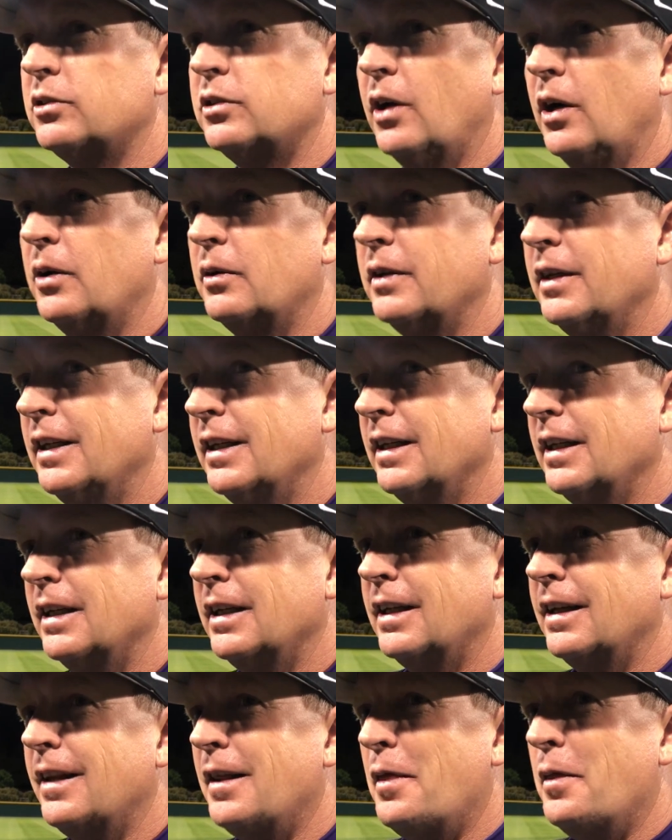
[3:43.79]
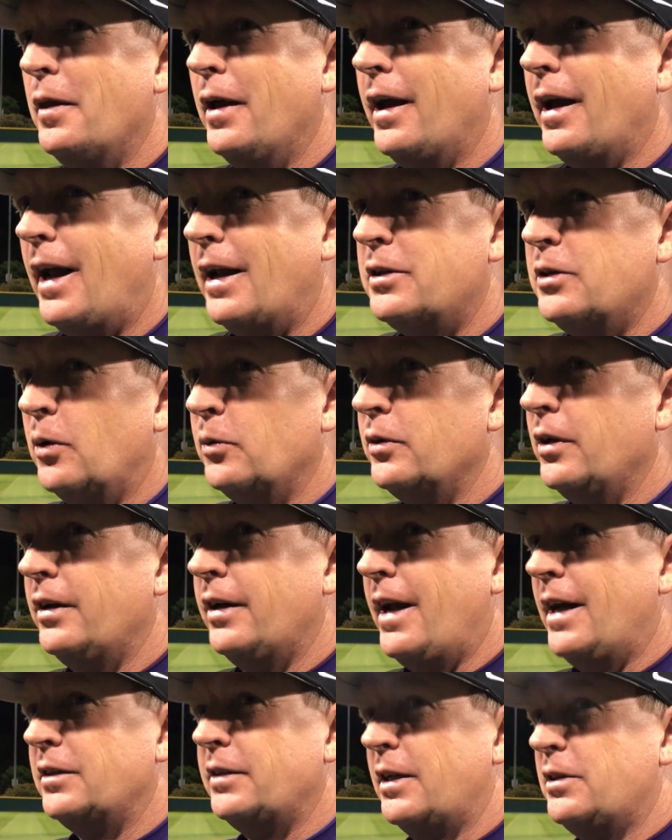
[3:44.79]
So and I told,
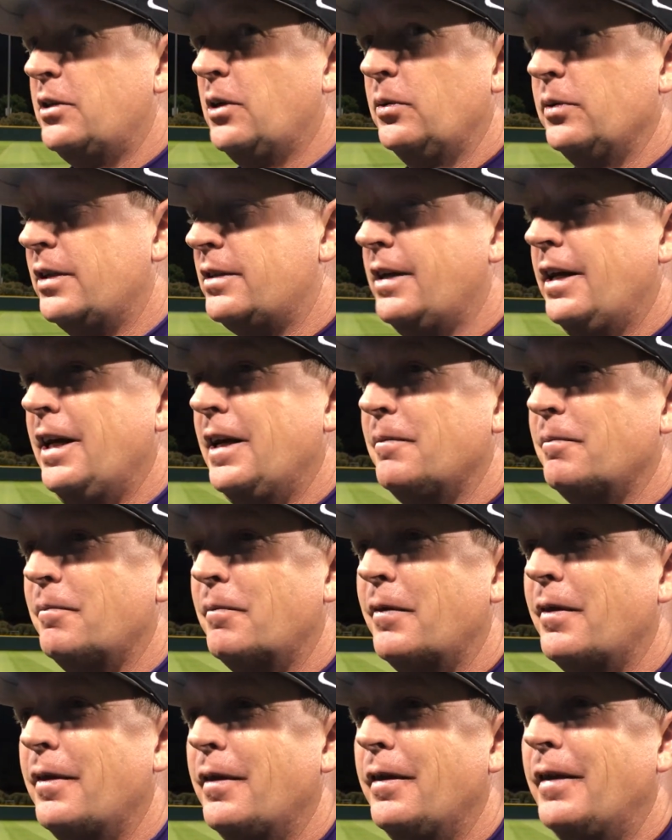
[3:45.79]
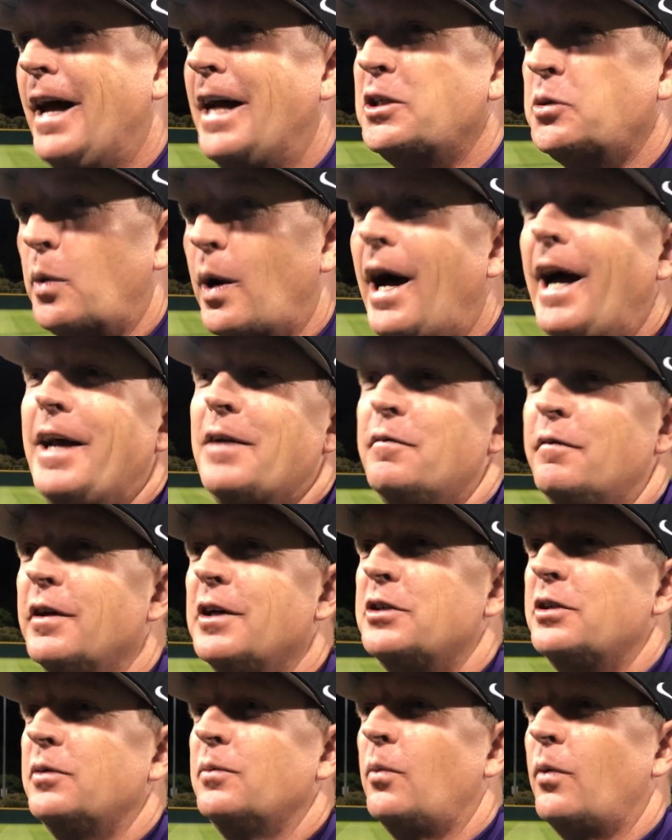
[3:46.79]
you know, as I told the team, that's what I
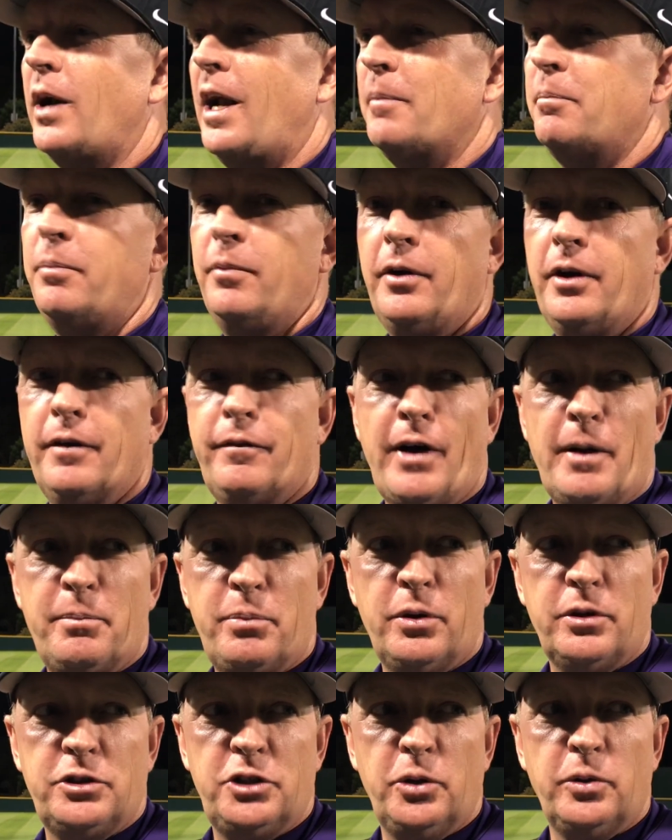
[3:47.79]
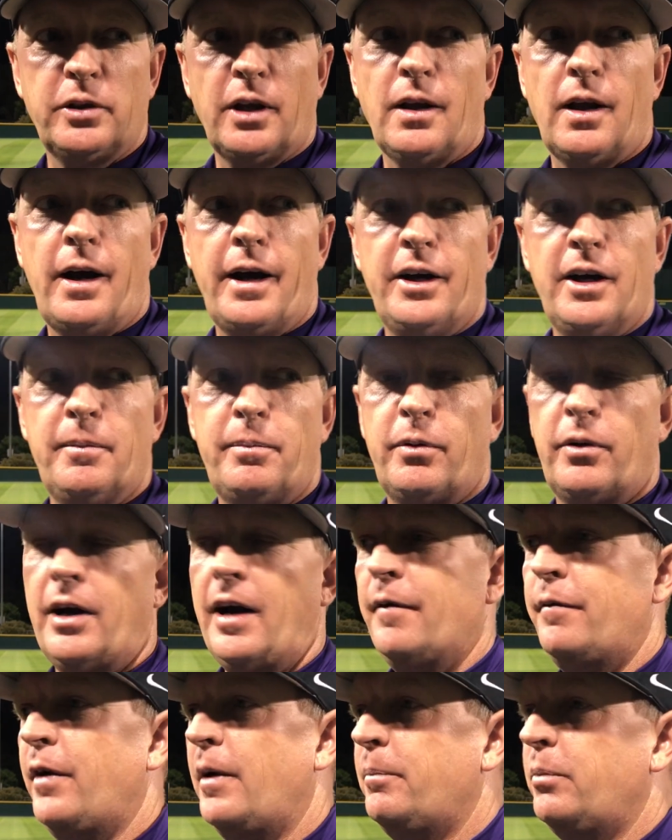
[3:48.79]
envision when I, if I put you in the lineup or
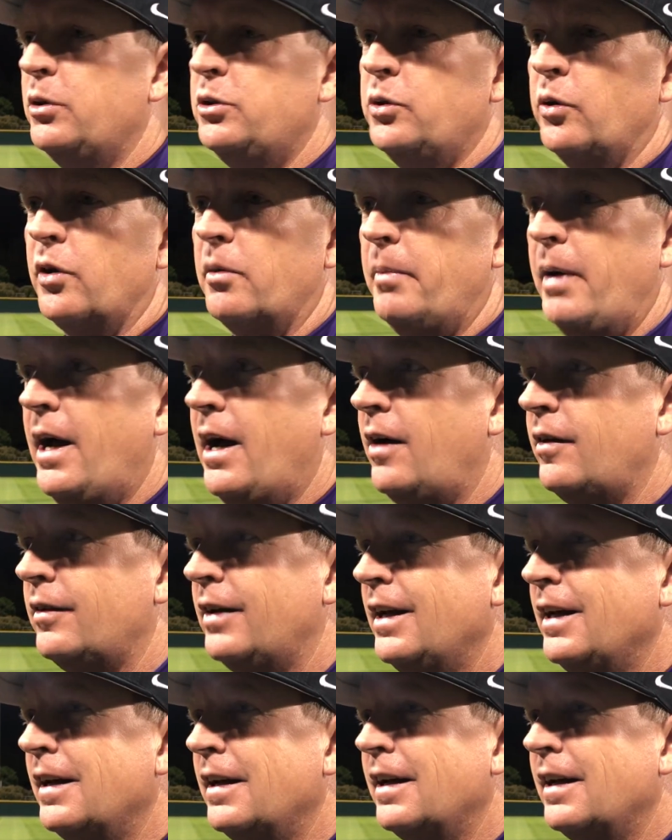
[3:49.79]
if I put you on the mound,